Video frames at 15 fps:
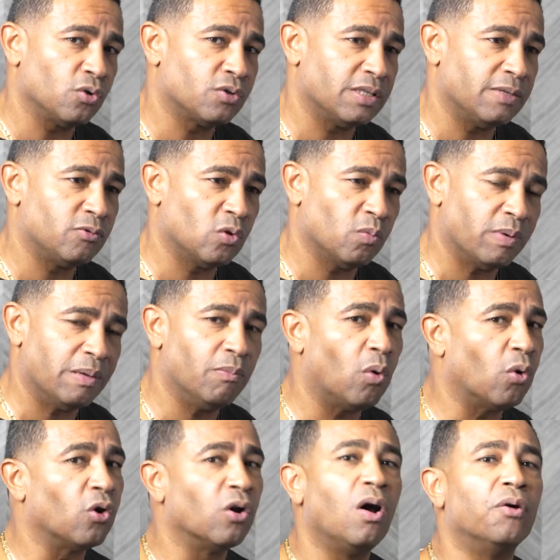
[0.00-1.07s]
seems to be
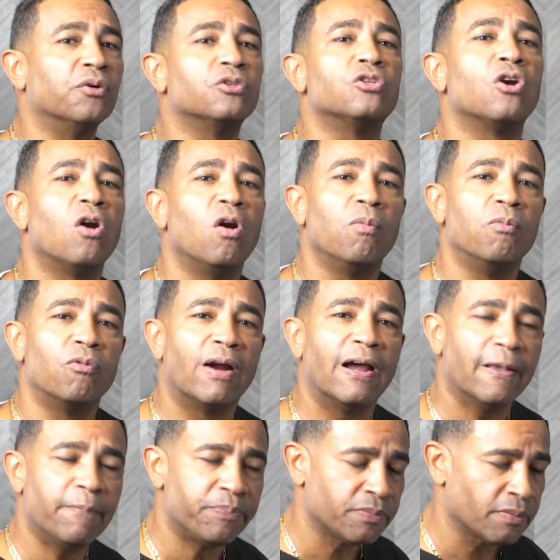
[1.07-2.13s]
more long-term,
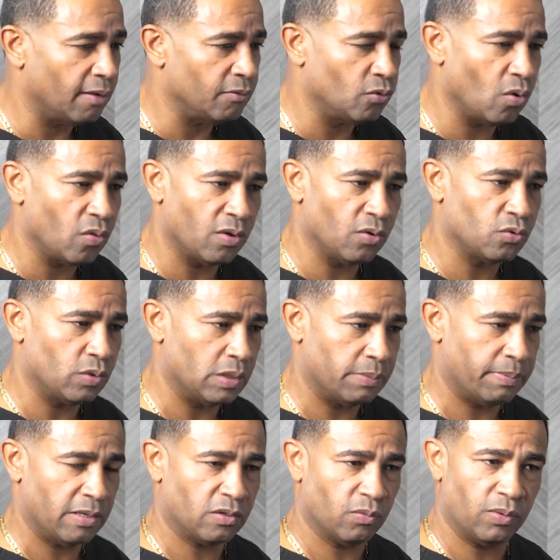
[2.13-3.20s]
right? A duodenal switch
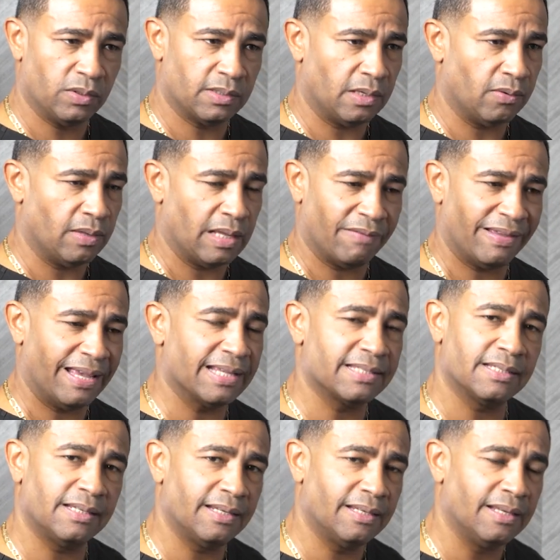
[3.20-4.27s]
patient will tell you they have
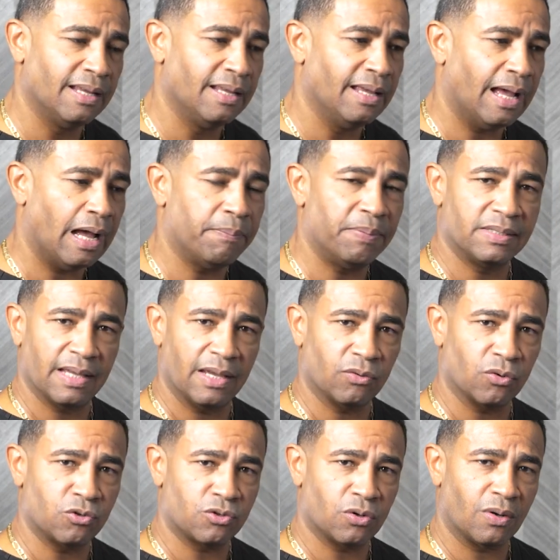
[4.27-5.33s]
excellent appetite
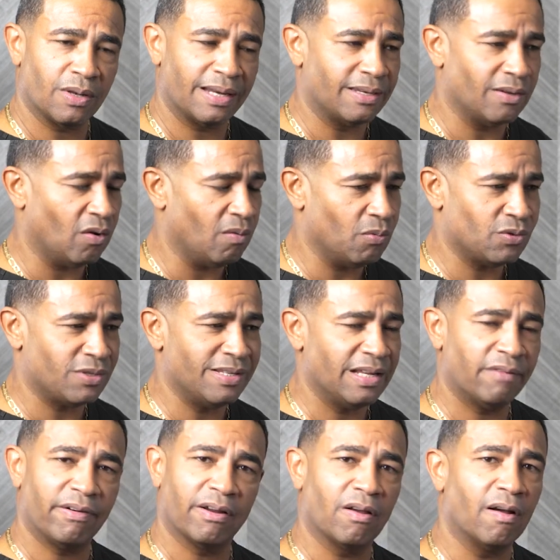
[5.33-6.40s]
control and almost
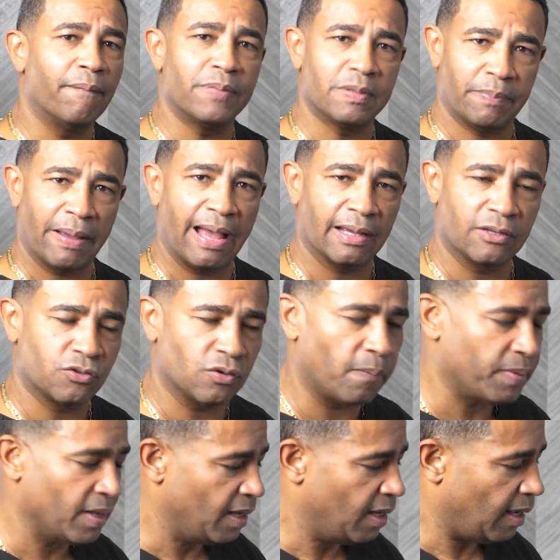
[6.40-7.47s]
never comes back. So
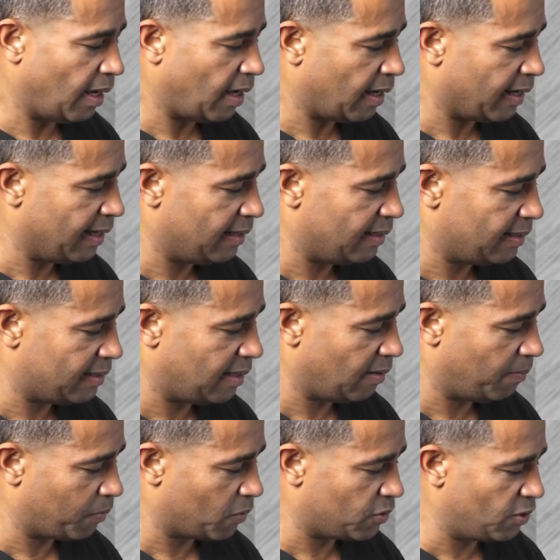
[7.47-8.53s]
it is the
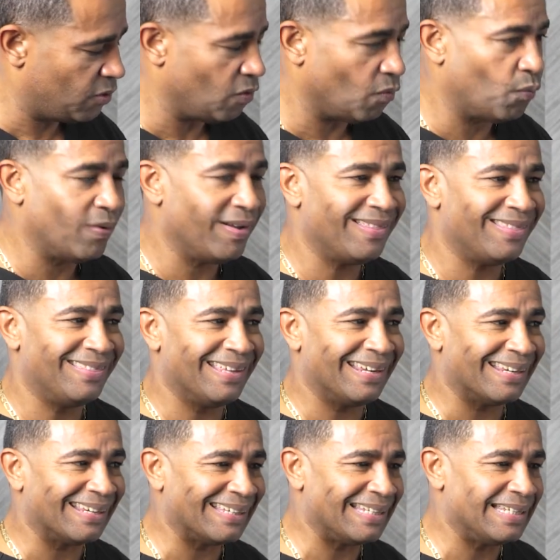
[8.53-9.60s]
procedure with the
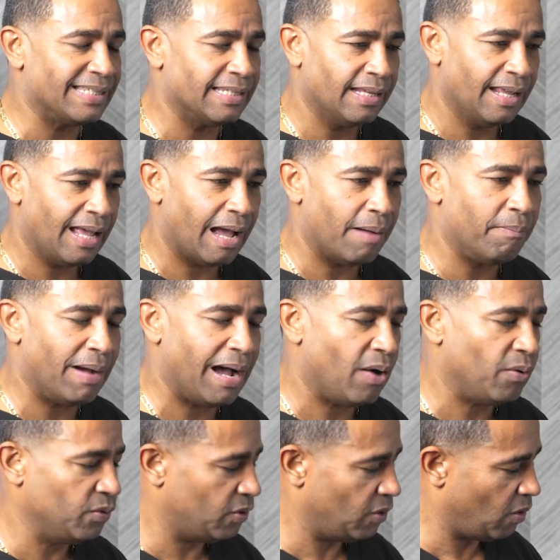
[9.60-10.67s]
least
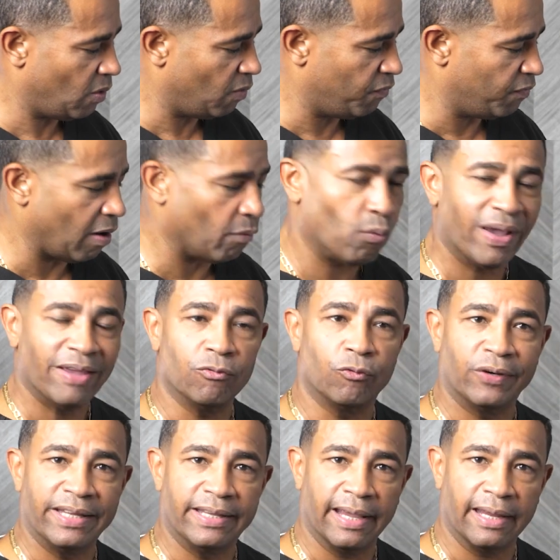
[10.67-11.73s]
amount of weight
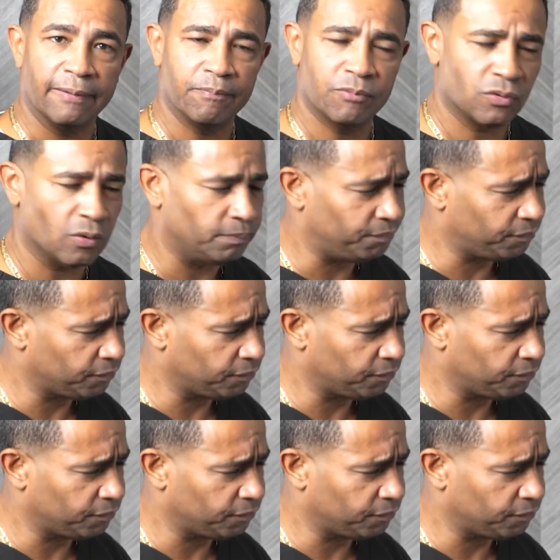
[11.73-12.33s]
regain. So